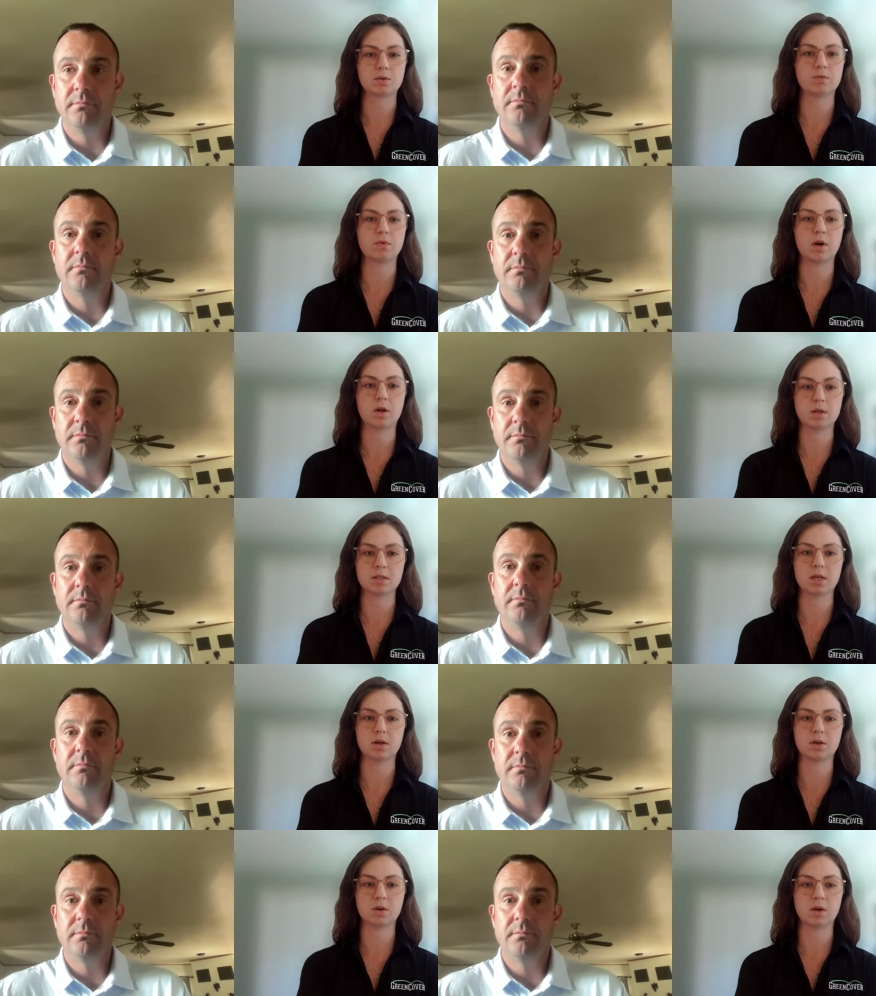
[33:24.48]
Speaker 1: fall. Is
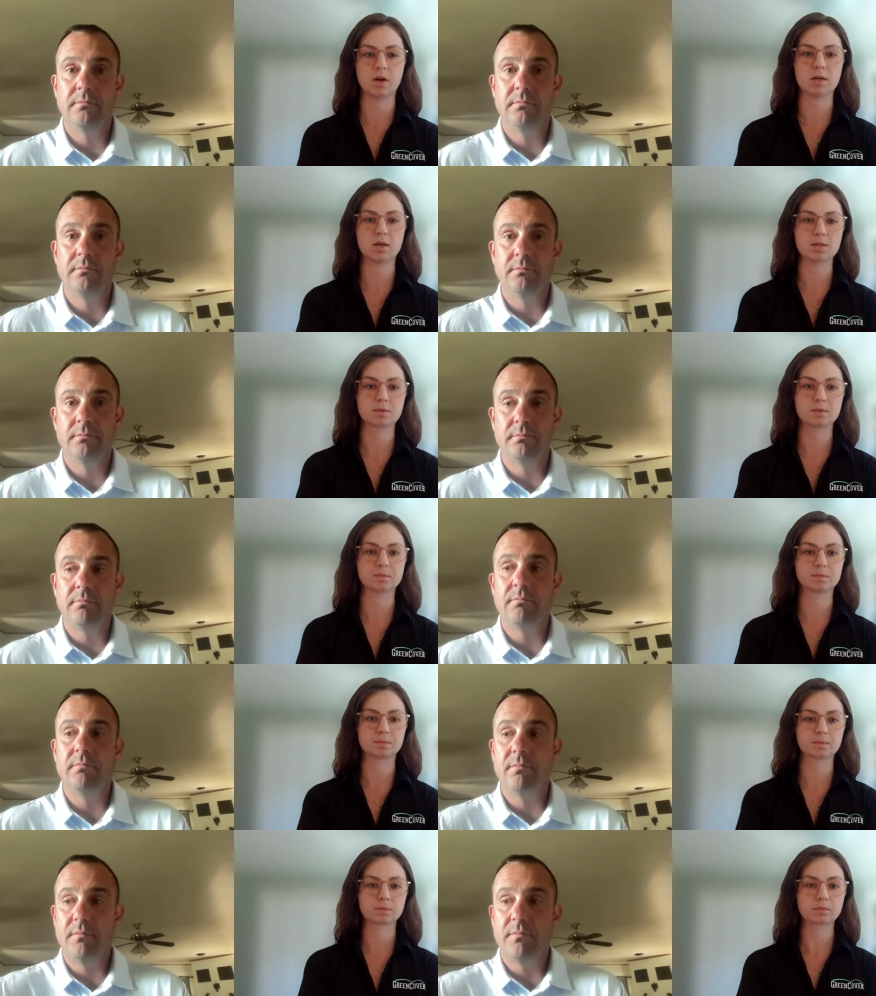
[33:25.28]
that correct?
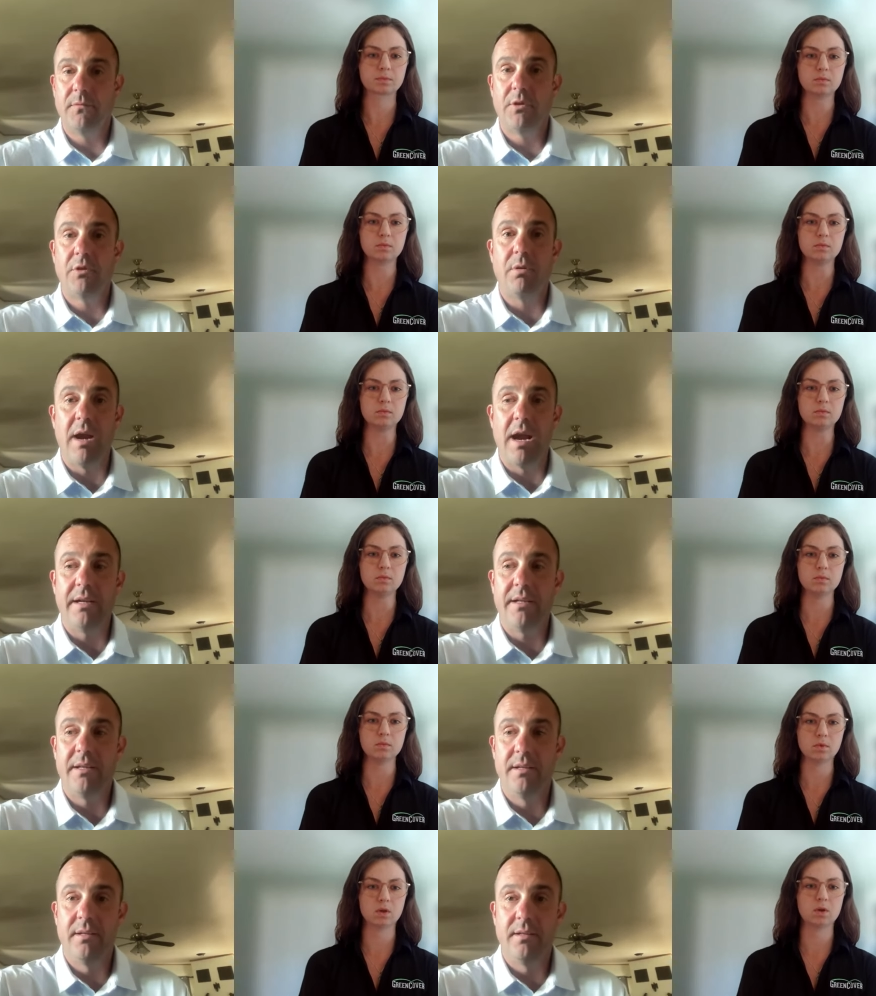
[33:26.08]

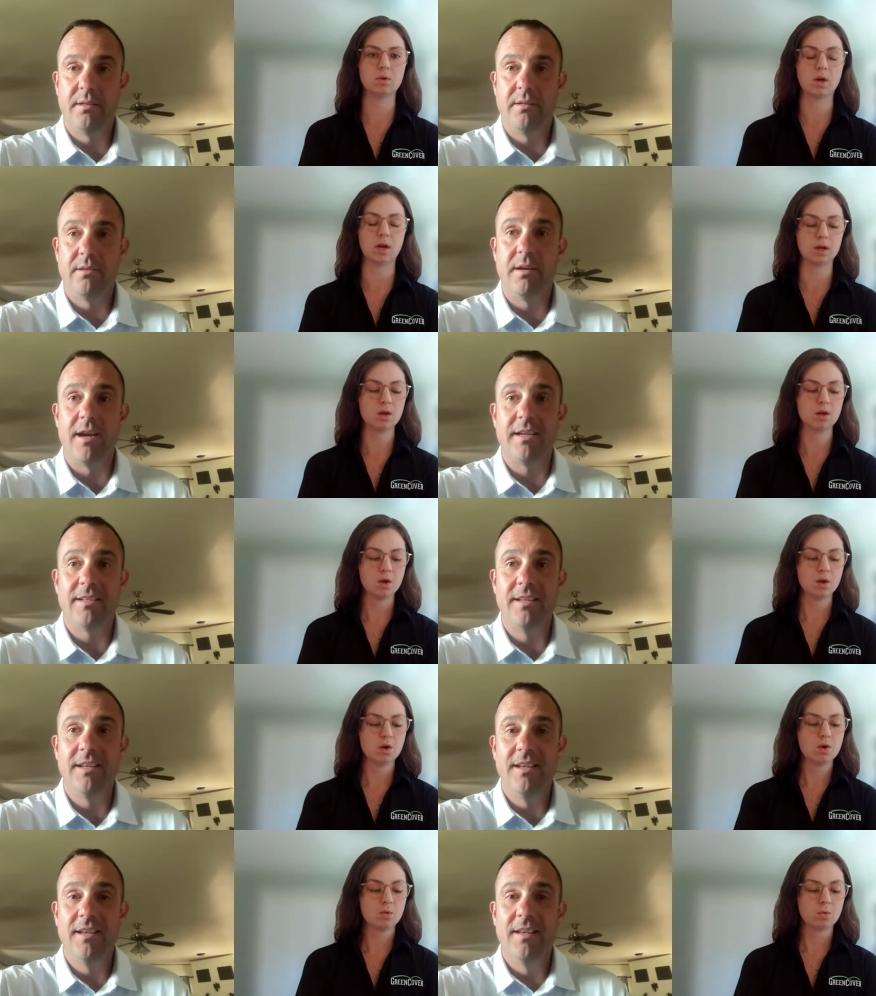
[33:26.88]
Correct. Okay.
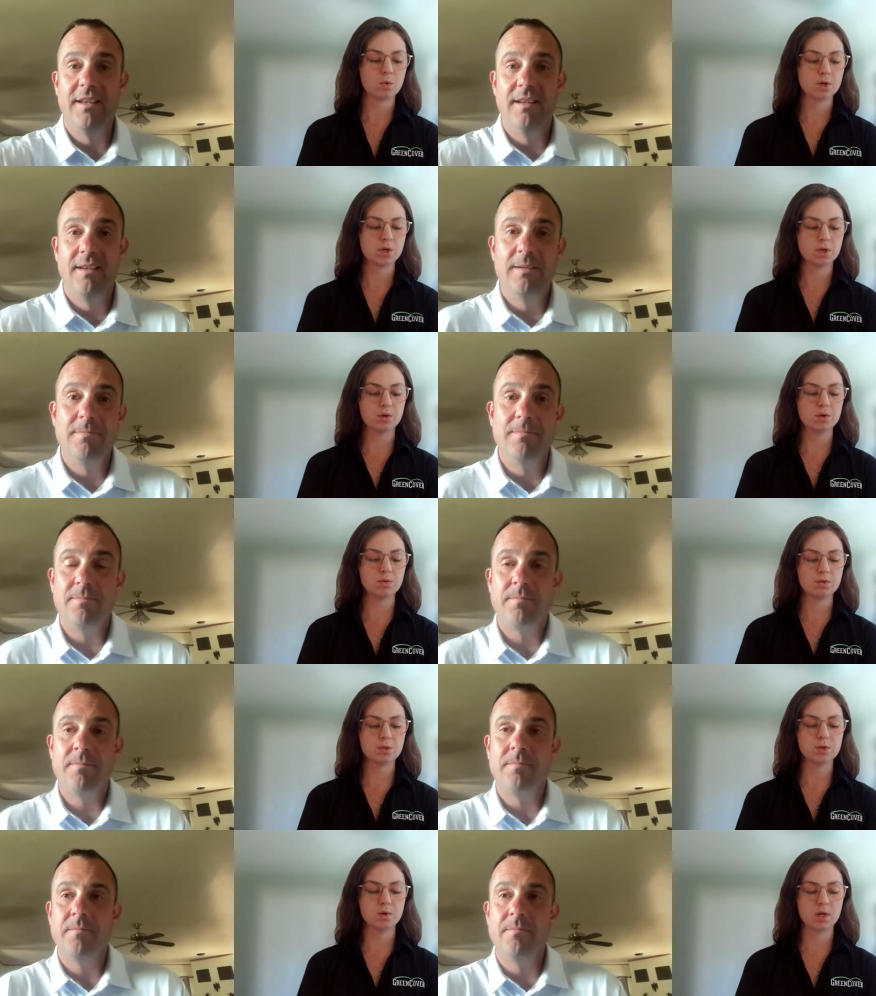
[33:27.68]
Correct. Were you
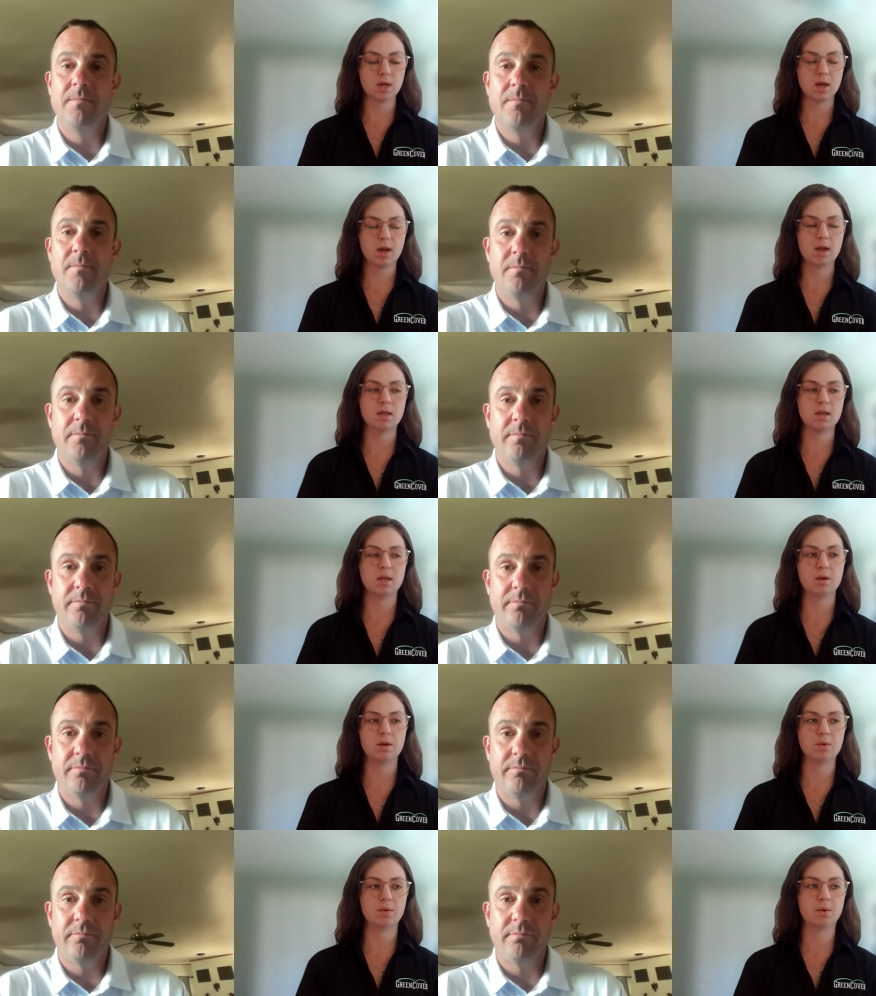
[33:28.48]
doing any
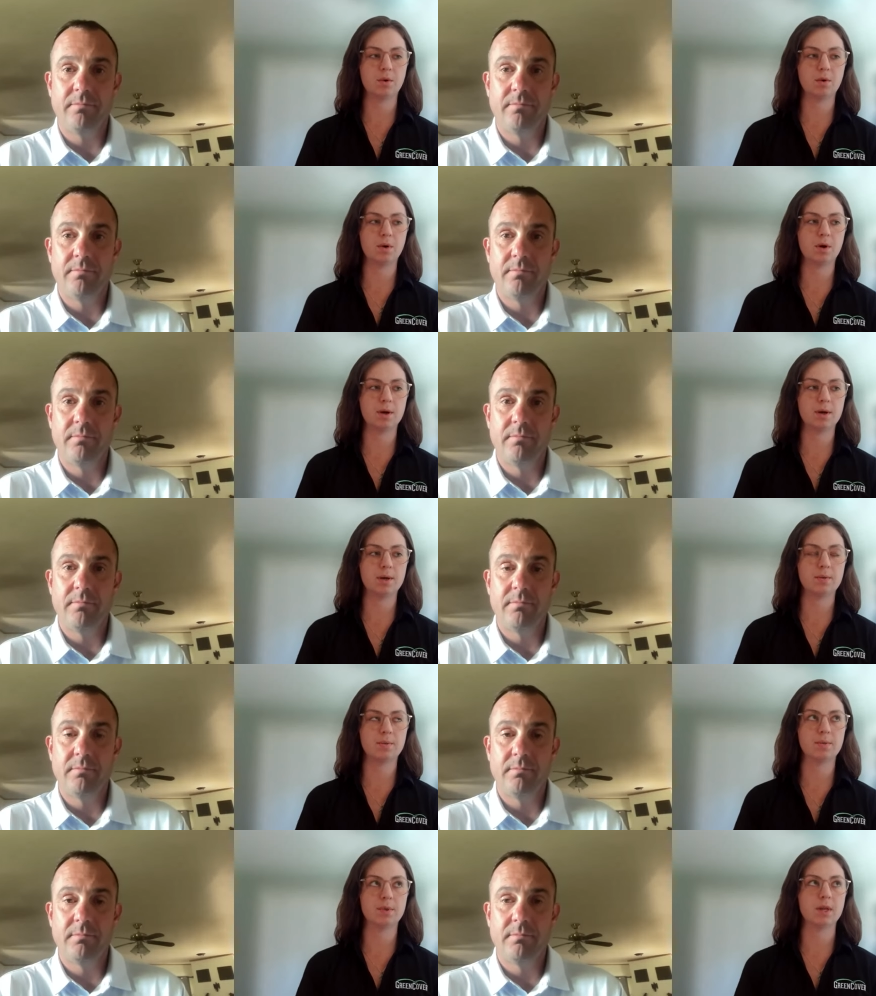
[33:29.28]

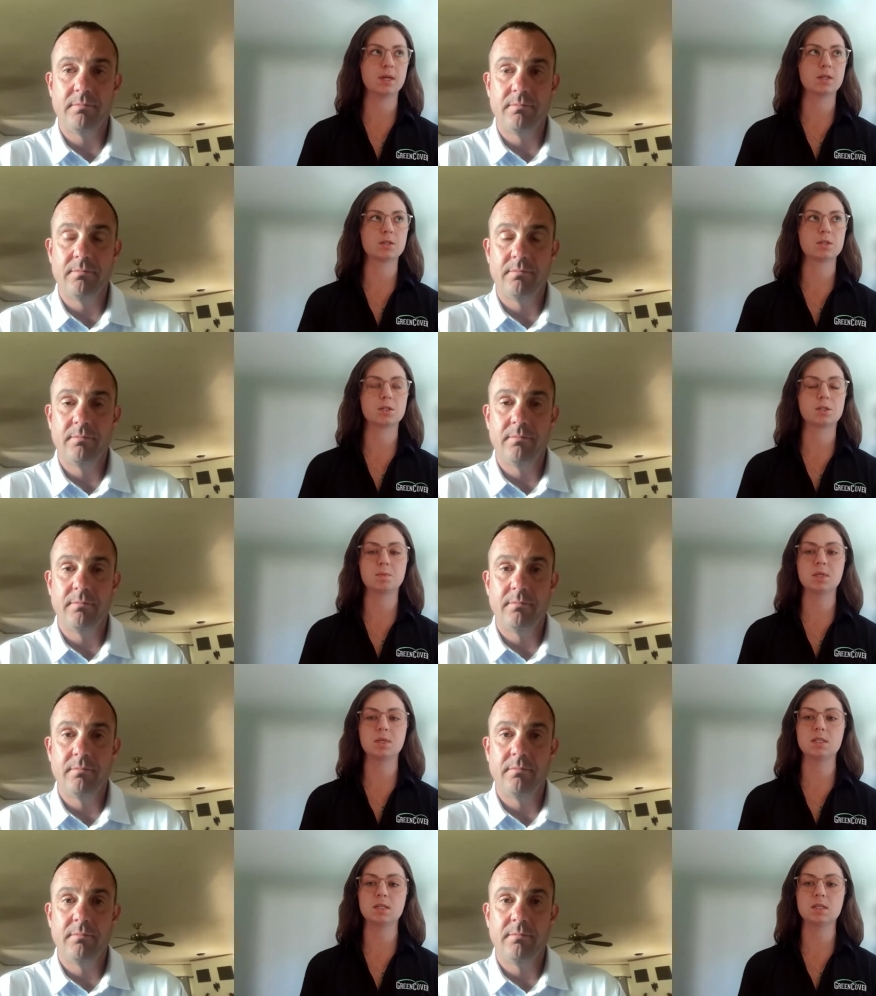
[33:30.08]
uh, like
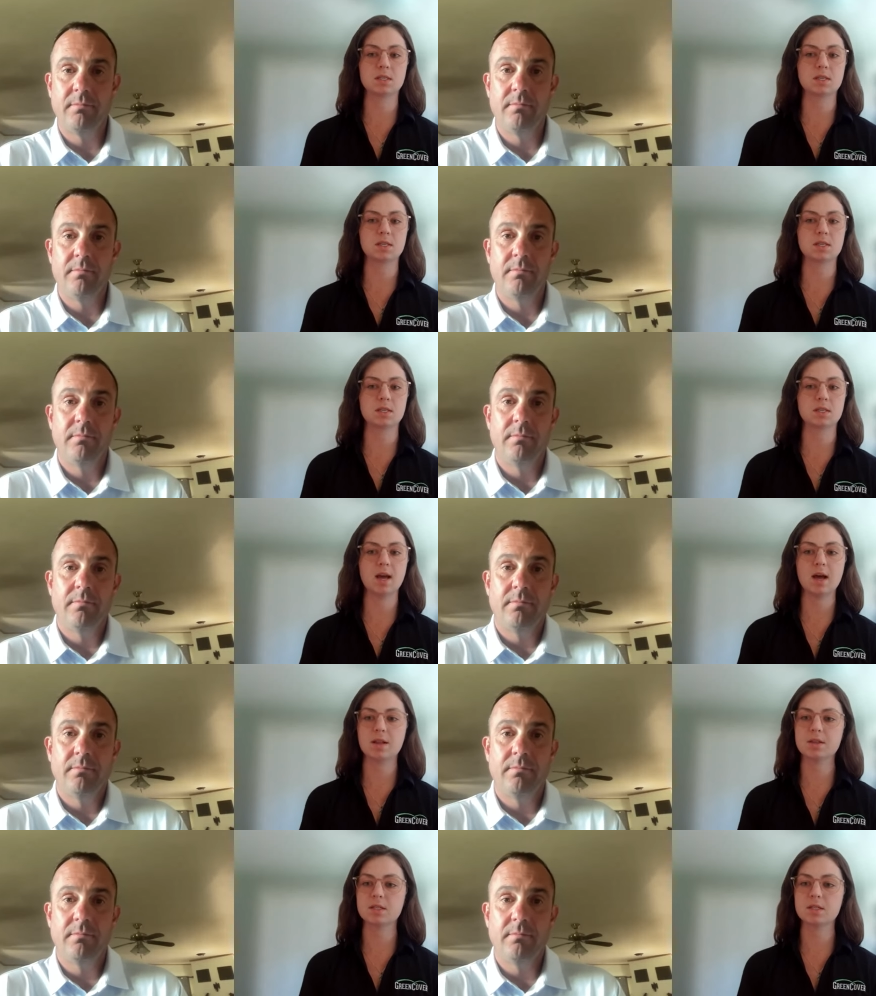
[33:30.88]
species
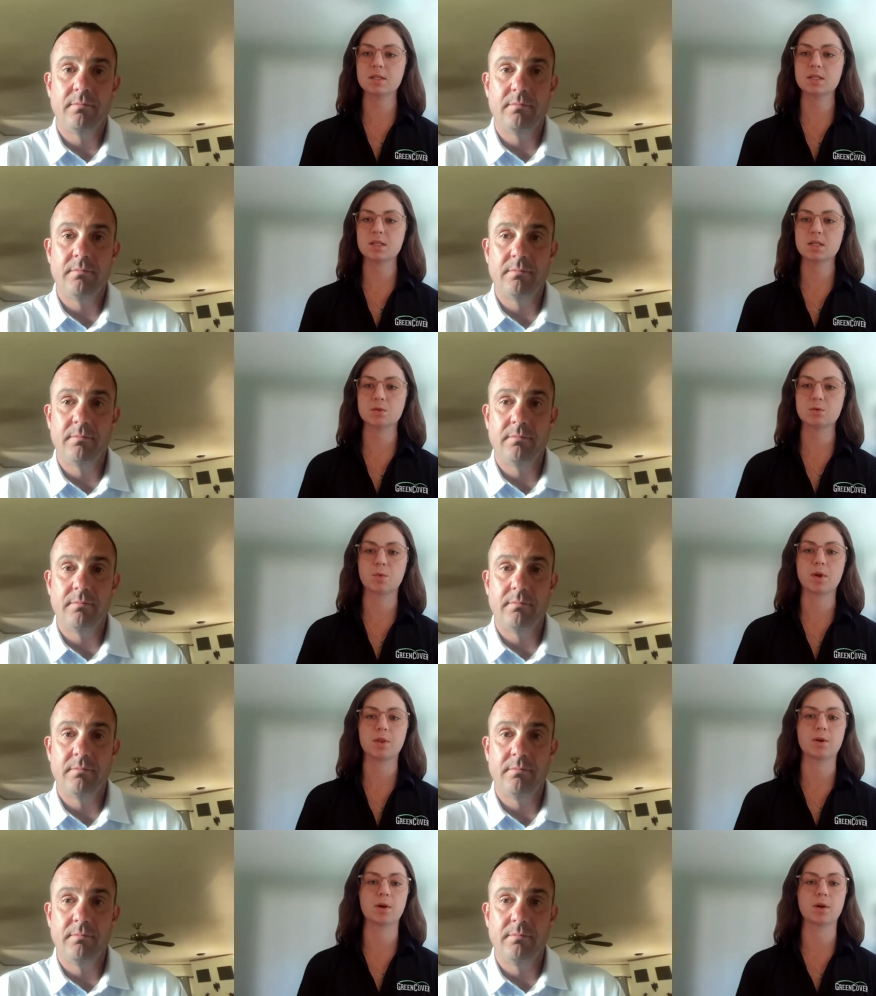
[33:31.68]
analysis,
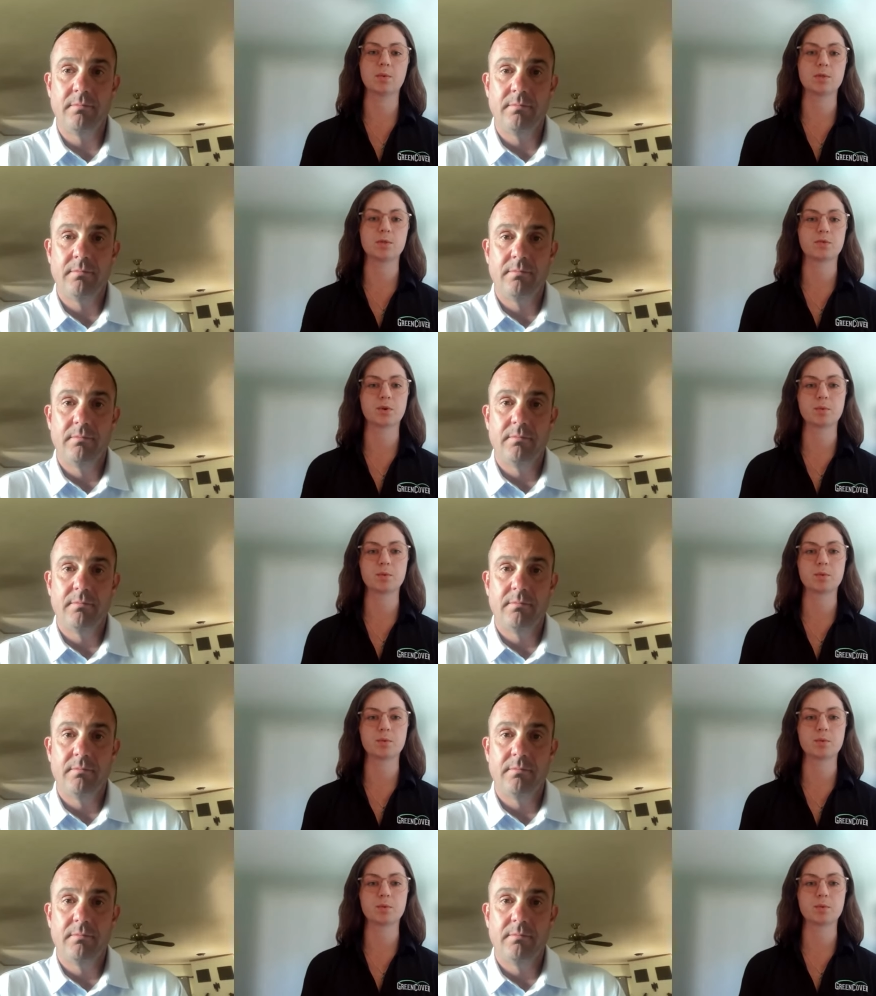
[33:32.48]
whether it was for